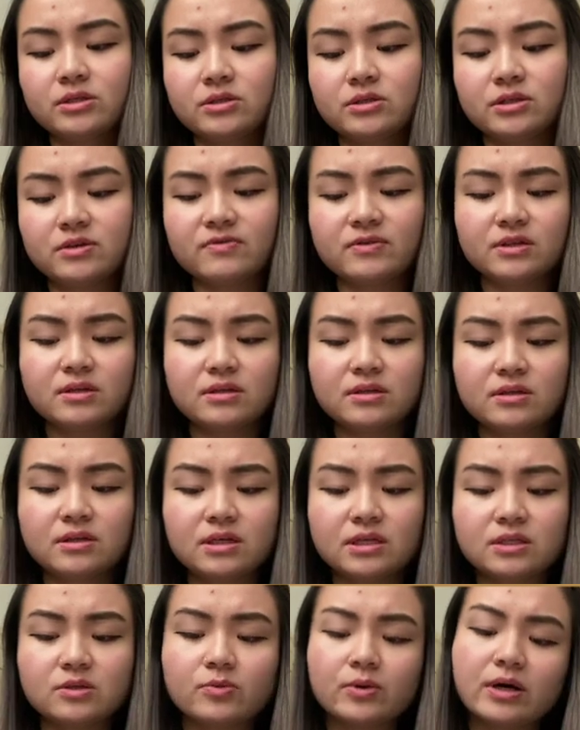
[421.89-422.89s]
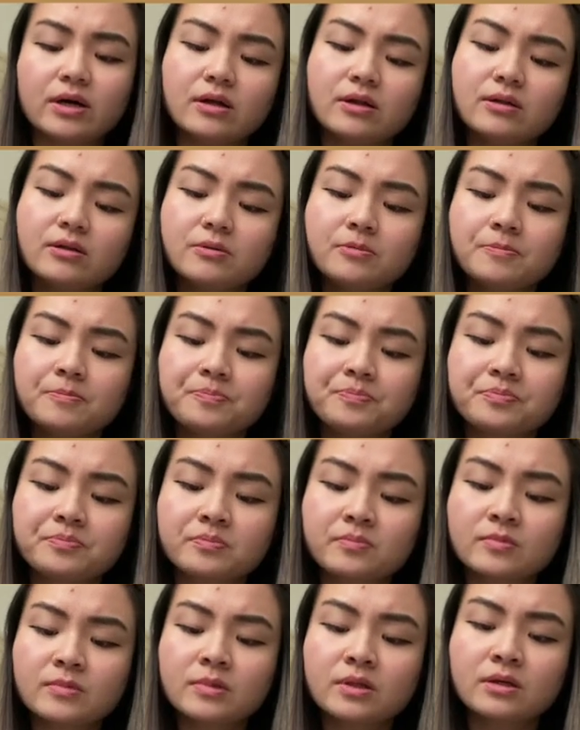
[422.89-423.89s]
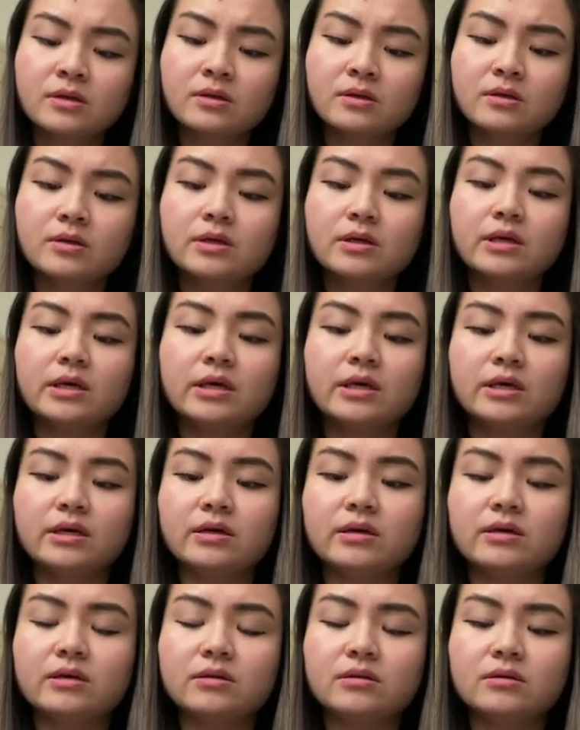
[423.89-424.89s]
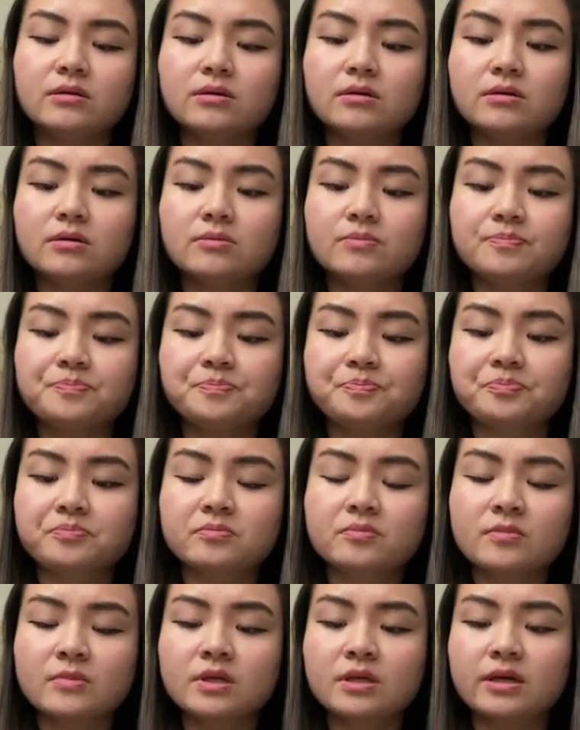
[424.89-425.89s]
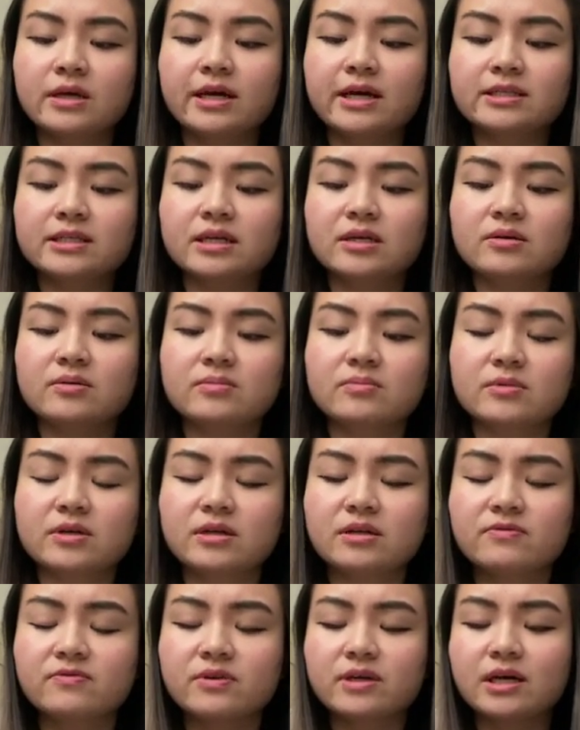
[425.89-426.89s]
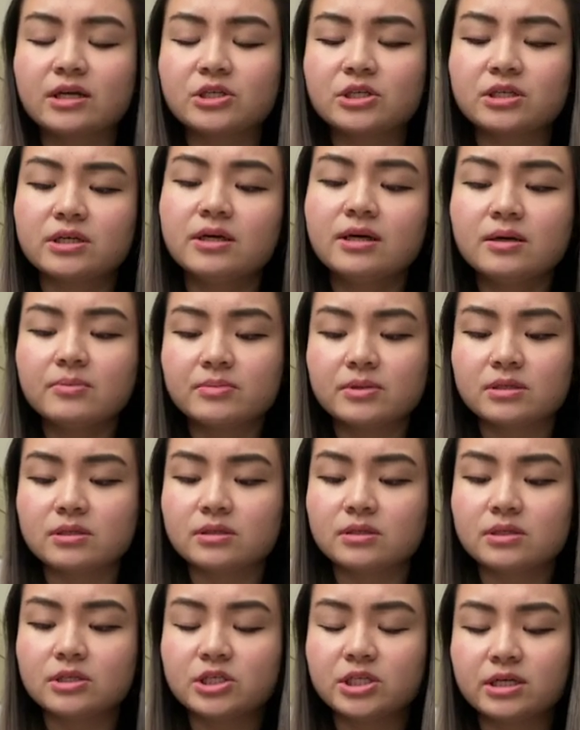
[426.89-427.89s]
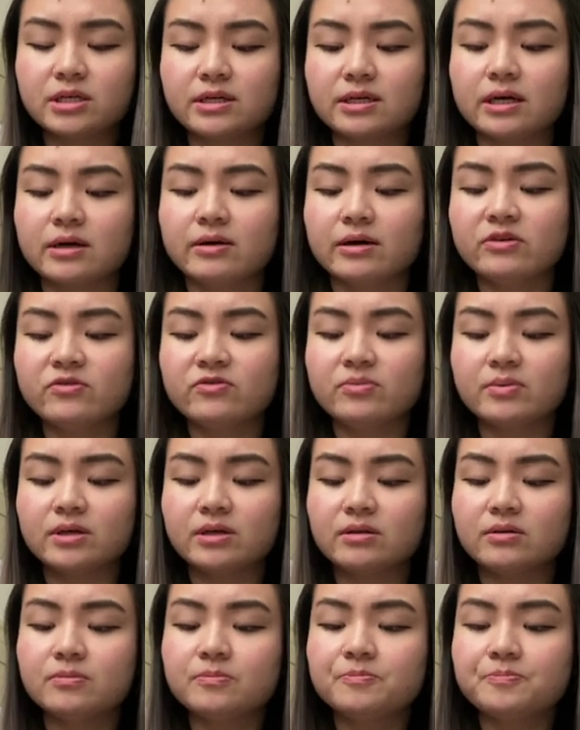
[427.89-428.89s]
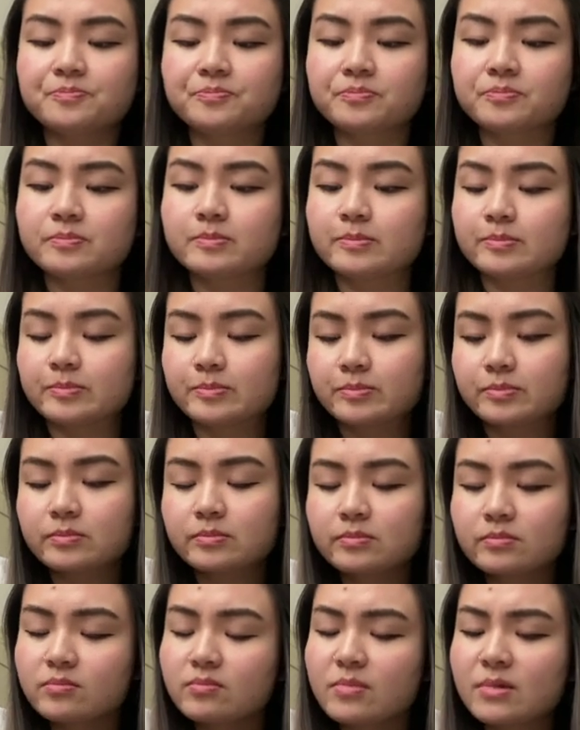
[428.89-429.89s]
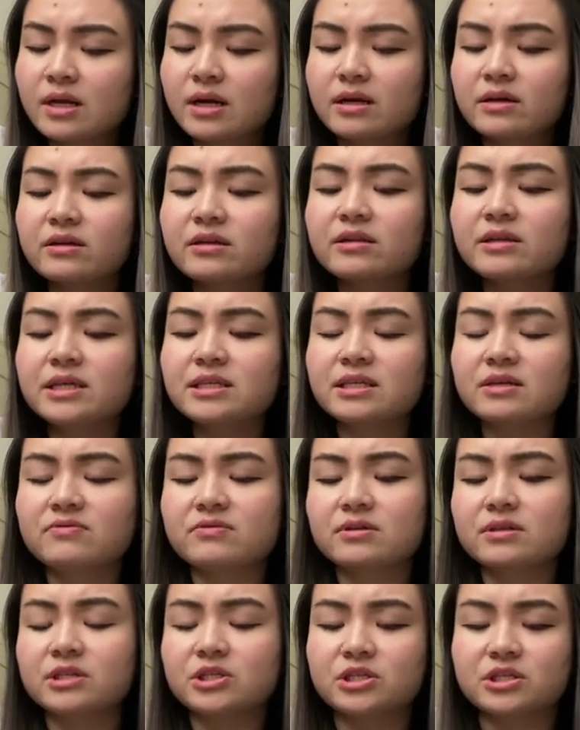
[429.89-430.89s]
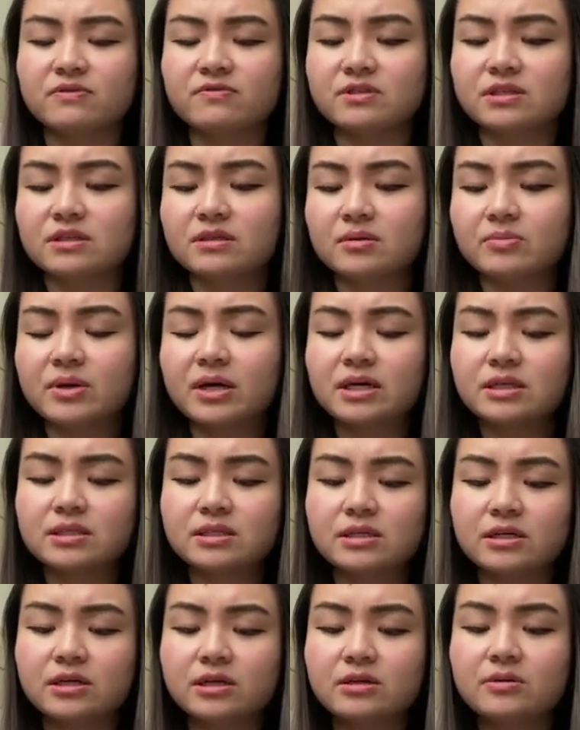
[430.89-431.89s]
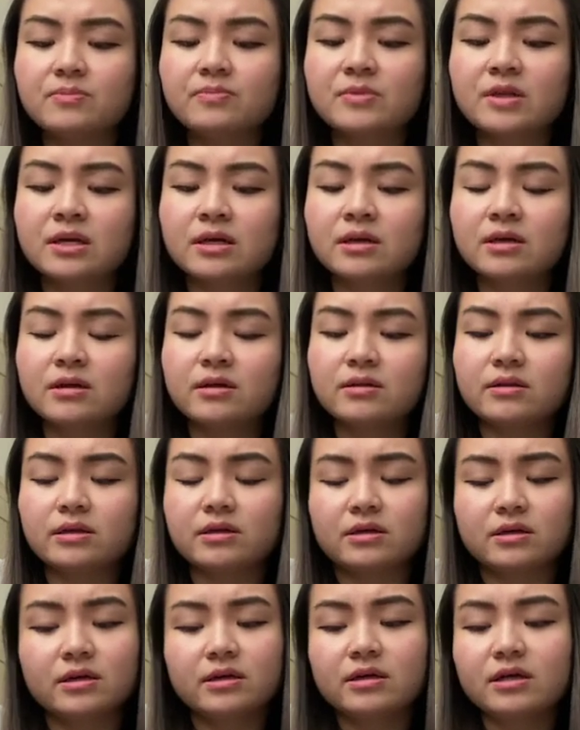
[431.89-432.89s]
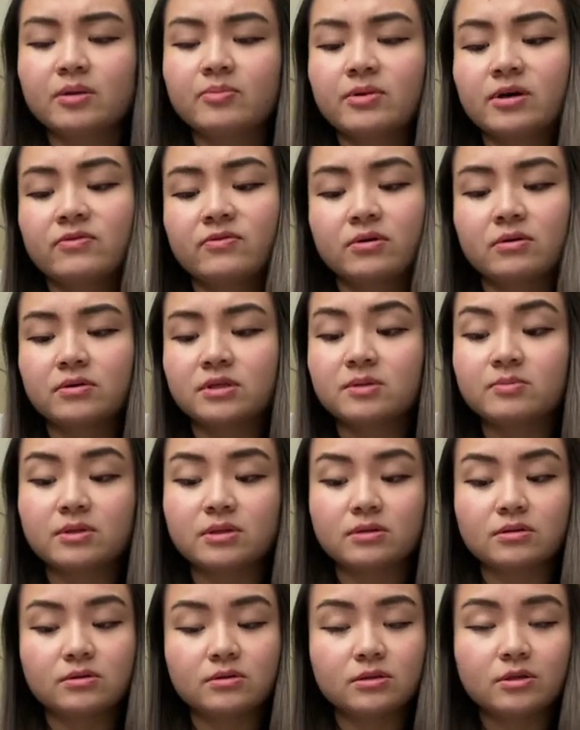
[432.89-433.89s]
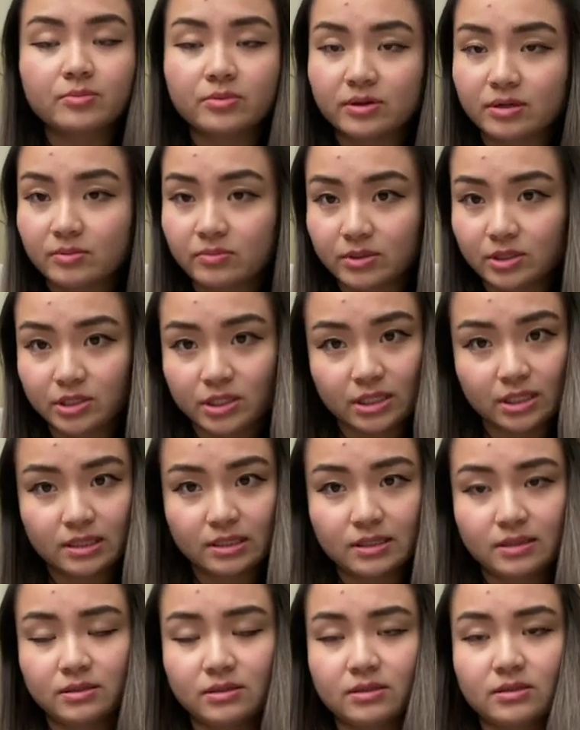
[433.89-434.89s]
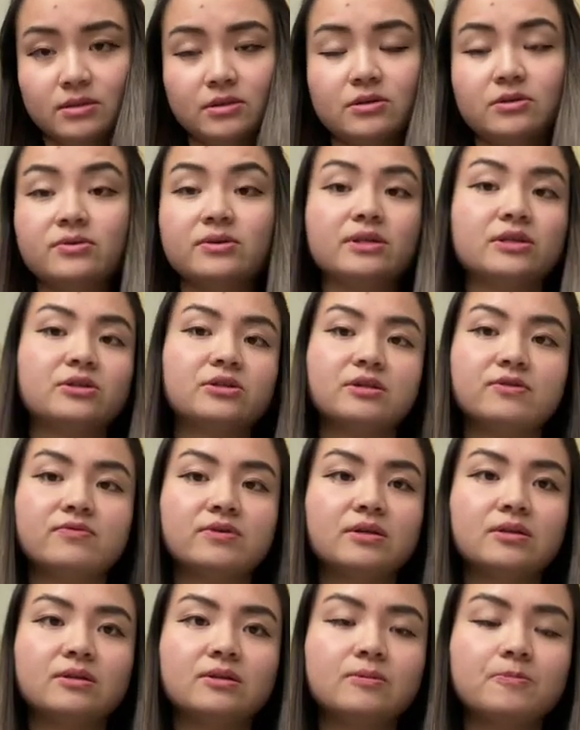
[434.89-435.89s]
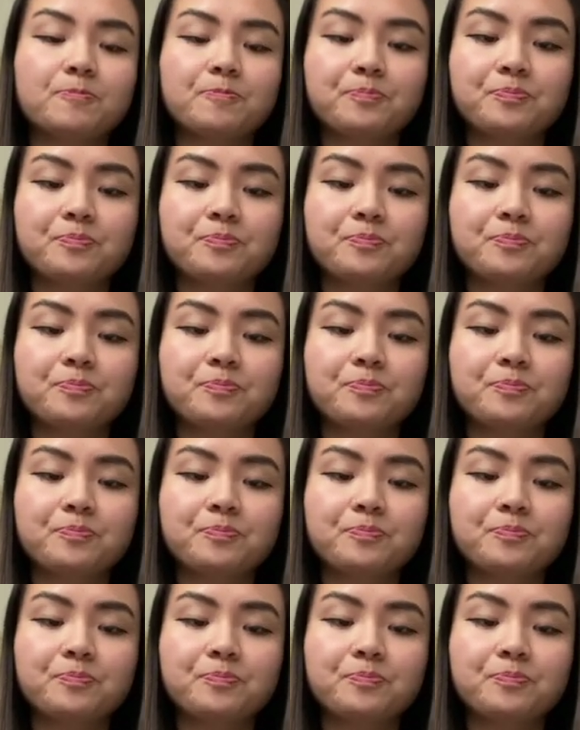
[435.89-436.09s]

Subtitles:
driven as well. And as I'm kind of catching up and sharing how I've been, I realize I've really shifted the past year. Like growing up, I've always been super ambitious and career driven.